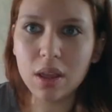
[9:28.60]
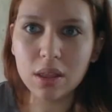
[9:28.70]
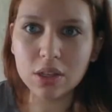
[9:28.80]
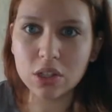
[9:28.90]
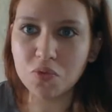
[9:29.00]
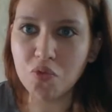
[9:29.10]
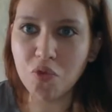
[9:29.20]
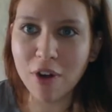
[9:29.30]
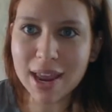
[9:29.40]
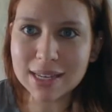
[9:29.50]
really
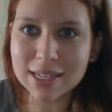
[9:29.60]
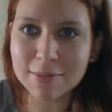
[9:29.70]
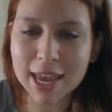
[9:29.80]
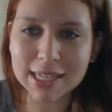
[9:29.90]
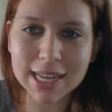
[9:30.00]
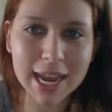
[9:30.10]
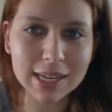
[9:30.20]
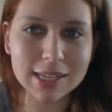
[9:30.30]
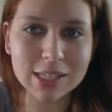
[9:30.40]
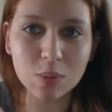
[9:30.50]
just random
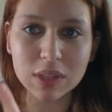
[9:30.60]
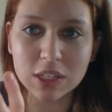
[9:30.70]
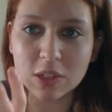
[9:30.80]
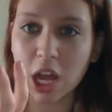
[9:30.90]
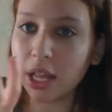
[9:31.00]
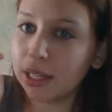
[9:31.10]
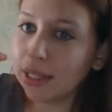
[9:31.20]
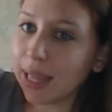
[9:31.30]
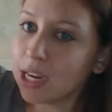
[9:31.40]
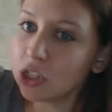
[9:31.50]
antagonists with this
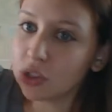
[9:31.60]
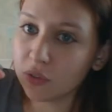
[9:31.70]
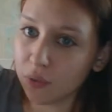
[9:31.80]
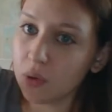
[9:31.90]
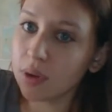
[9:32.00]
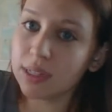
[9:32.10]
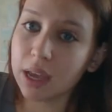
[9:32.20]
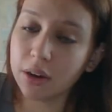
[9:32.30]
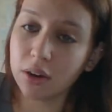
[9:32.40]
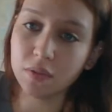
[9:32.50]
laser focus
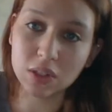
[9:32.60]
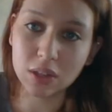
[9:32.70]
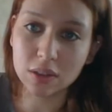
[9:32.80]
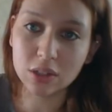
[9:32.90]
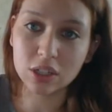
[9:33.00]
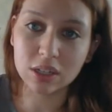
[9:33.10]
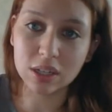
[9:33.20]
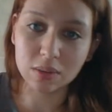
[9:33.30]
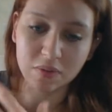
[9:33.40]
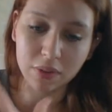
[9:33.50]
on her for something she
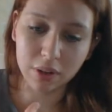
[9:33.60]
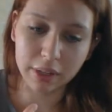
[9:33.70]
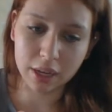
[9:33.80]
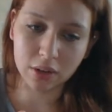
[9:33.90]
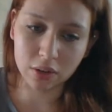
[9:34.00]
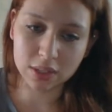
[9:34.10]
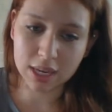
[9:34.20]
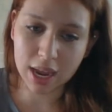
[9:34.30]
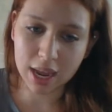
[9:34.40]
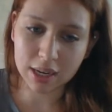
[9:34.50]
didn't fully
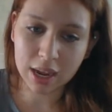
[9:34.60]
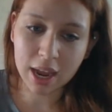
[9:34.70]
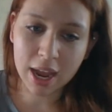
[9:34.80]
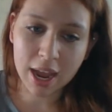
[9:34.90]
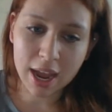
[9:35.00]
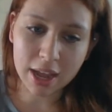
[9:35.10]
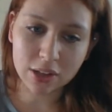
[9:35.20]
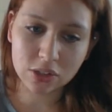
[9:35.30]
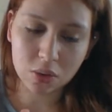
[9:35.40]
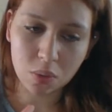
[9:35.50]
understand.
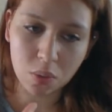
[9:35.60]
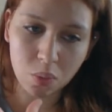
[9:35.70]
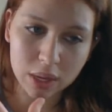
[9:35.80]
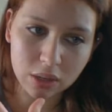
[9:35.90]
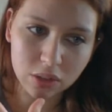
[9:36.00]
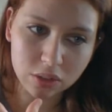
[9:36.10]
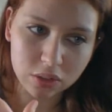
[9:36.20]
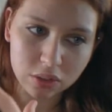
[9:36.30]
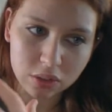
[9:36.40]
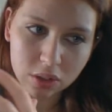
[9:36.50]
So when,
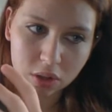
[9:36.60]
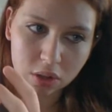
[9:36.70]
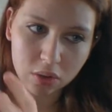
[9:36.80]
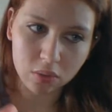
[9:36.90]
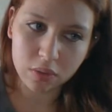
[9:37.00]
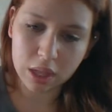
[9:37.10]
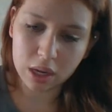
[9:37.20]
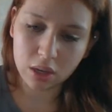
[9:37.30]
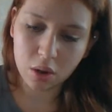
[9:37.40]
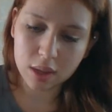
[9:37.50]
you know, you
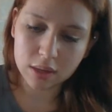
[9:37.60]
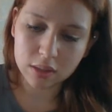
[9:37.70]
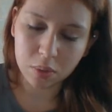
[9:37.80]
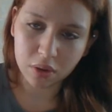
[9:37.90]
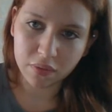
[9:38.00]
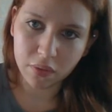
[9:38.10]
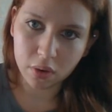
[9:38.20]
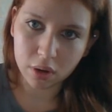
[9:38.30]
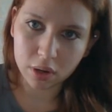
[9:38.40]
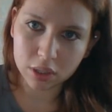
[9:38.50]
then go into Book
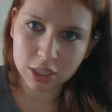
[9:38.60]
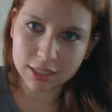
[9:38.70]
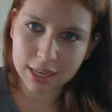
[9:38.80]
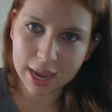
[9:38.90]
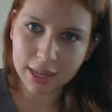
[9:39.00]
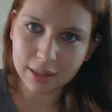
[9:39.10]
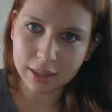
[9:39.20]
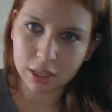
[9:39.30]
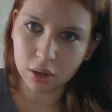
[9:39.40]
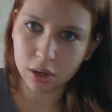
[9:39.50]
4, she's at,
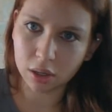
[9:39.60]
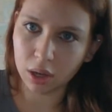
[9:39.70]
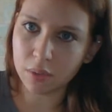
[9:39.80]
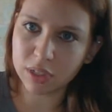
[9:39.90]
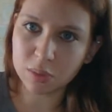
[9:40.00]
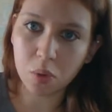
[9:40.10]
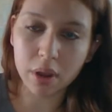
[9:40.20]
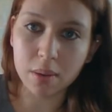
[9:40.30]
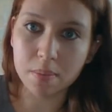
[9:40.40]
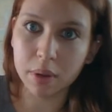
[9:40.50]
like, her lowest
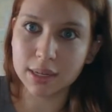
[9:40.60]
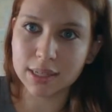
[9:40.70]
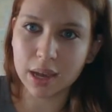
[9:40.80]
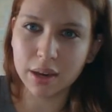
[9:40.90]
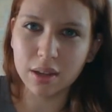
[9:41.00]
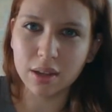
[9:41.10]
point, but it's